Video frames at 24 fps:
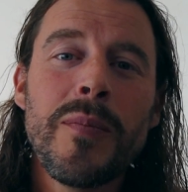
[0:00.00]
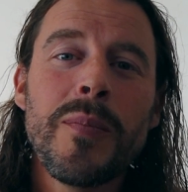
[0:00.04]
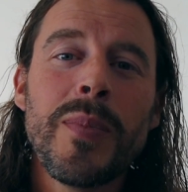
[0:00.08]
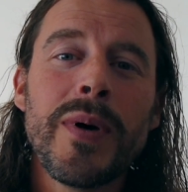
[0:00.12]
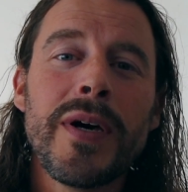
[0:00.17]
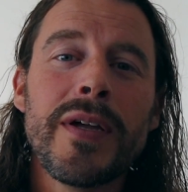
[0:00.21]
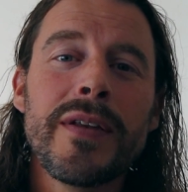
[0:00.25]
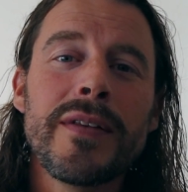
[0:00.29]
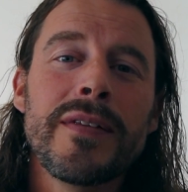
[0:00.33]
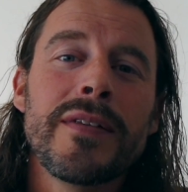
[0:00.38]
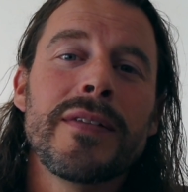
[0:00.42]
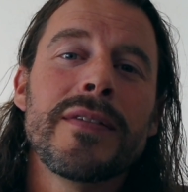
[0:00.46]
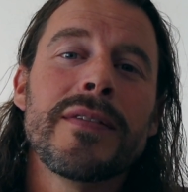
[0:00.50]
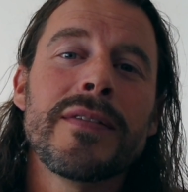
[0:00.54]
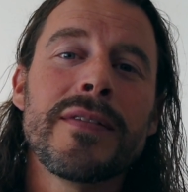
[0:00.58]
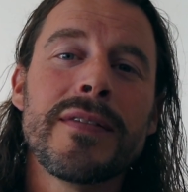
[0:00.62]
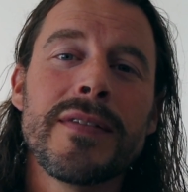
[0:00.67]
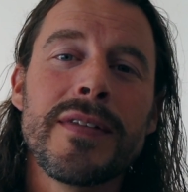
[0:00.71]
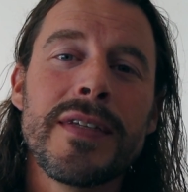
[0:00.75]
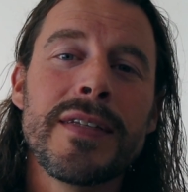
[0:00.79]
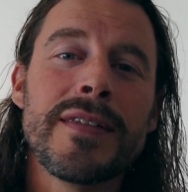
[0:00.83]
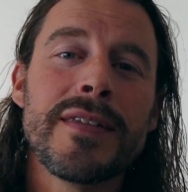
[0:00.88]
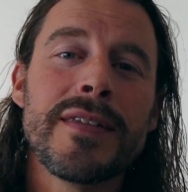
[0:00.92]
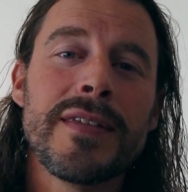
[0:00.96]
But
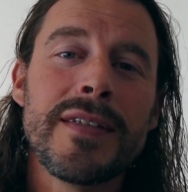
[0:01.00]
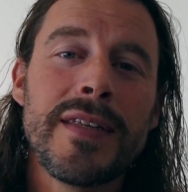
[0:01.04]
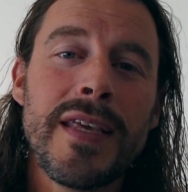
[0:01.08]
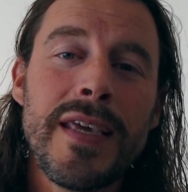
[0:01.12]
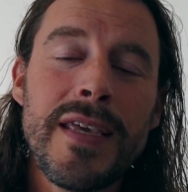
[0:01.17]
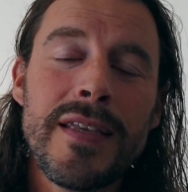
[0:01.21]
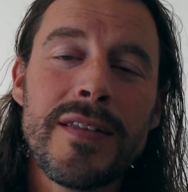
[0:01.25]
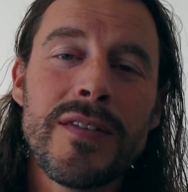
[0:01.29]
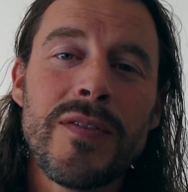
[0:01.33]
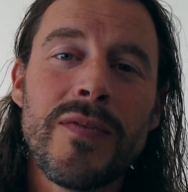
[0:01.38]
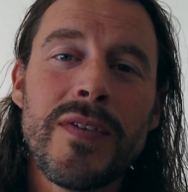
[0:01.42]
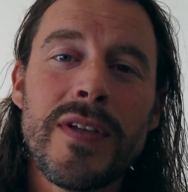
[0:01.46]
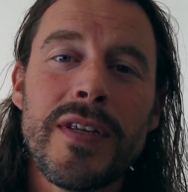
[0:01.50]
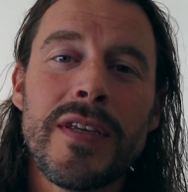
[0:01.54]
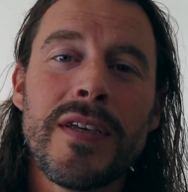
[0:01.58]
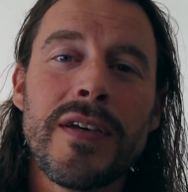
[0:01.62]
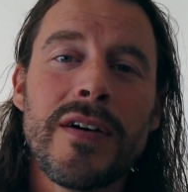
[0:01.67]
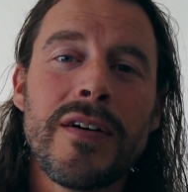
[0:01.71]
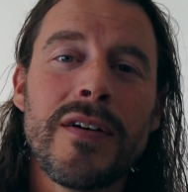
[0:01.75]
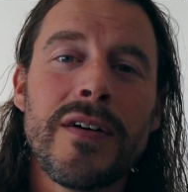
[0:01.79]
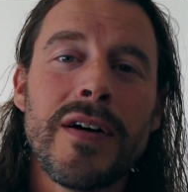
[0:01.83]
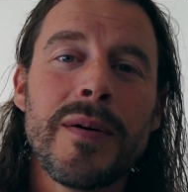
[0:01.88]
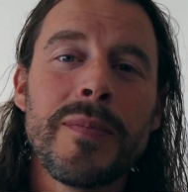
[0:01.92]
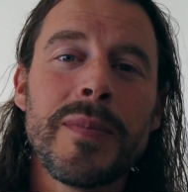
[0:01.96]
in today's
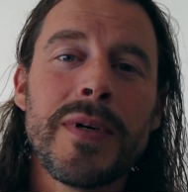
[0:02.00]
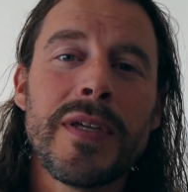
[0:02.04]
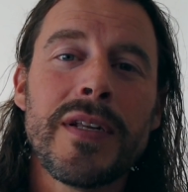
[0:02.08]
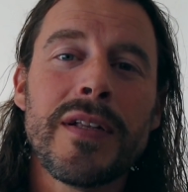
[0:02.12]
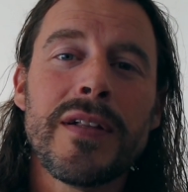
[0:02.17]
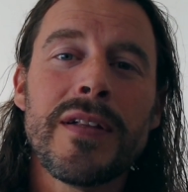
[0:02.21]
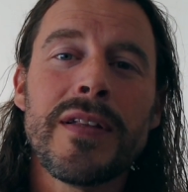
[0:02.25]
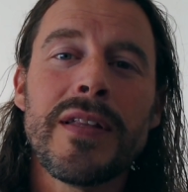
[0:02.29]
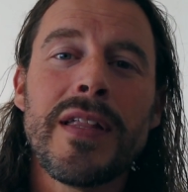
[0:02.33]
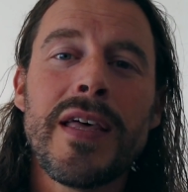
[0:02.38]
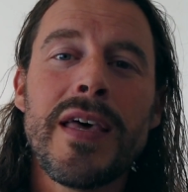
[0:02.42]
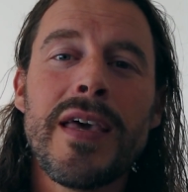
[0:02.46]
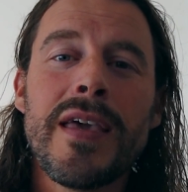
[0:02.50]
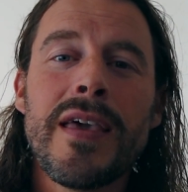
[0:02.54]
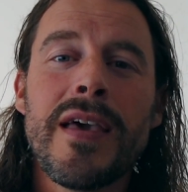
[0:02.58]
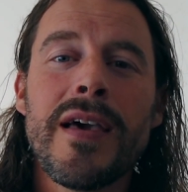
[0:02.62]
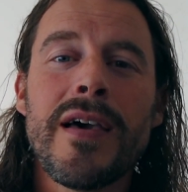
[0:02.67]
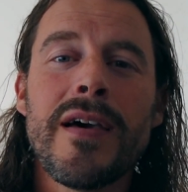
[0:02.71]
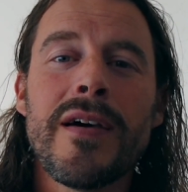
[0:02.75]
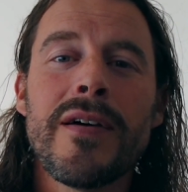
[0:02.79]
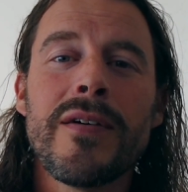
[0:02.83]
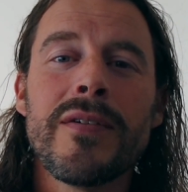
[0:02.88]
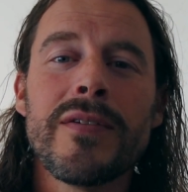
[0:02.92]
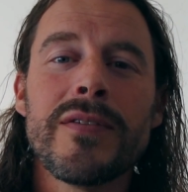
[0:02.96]
video, I'm going to lay
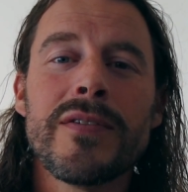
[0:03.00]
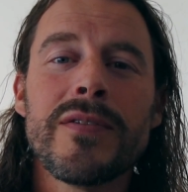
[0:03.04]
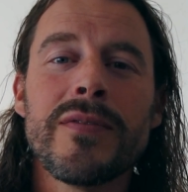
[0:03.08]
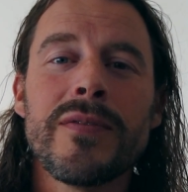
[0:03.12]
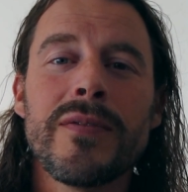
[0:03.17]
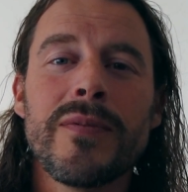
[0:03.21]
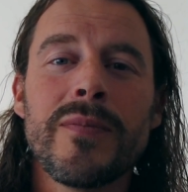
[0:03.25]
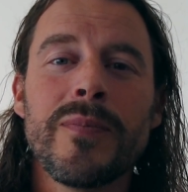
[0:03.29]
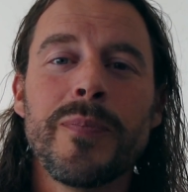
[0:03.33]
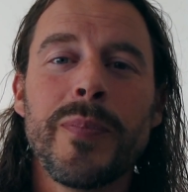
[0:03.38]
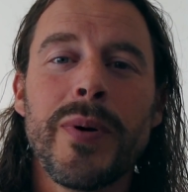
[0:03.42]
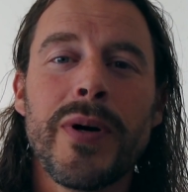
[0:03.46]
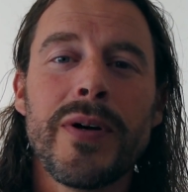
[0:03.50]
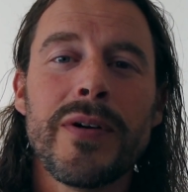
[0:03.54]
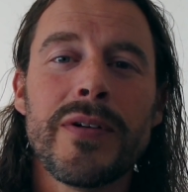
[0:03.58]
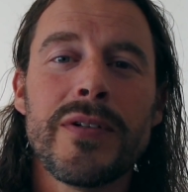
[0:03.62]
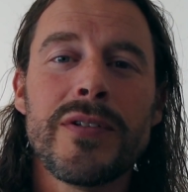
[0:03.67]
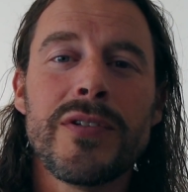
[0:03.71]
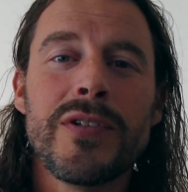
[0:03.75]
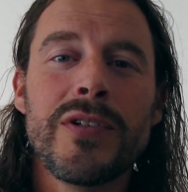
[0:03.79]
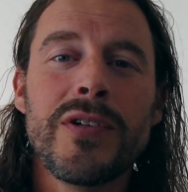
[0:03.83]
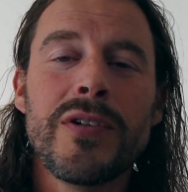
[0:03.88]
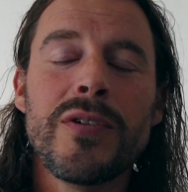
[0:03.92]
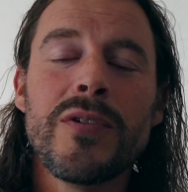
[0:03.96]
out
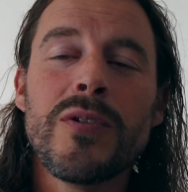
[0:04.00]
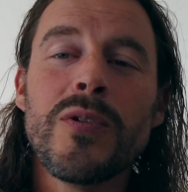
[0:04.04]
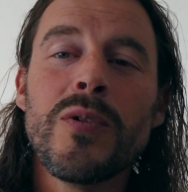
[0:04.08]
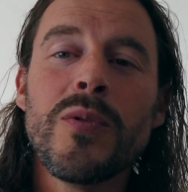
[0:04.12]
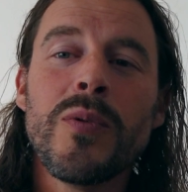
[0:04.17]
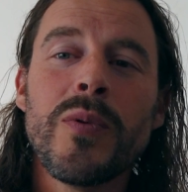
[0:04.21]
part 2,